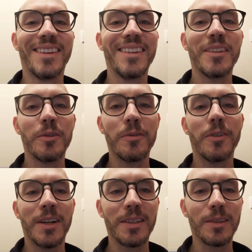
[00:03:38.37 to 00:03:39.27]
You'll
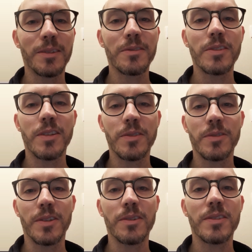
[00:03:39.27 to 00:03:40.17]
find a lot of search
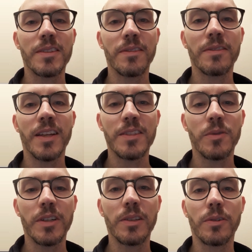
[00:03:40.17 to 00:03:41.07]
results if that's
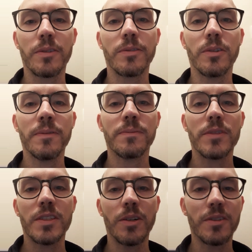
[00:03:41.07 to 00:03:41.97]
what you look for.
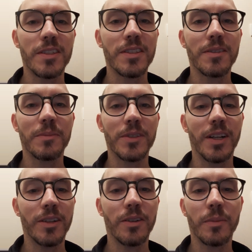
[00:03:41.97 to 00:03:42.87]
Stoicism,
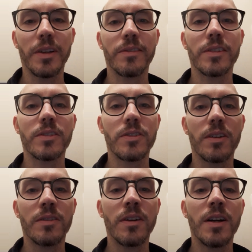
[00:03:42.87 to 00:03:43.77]
dichotomy of control.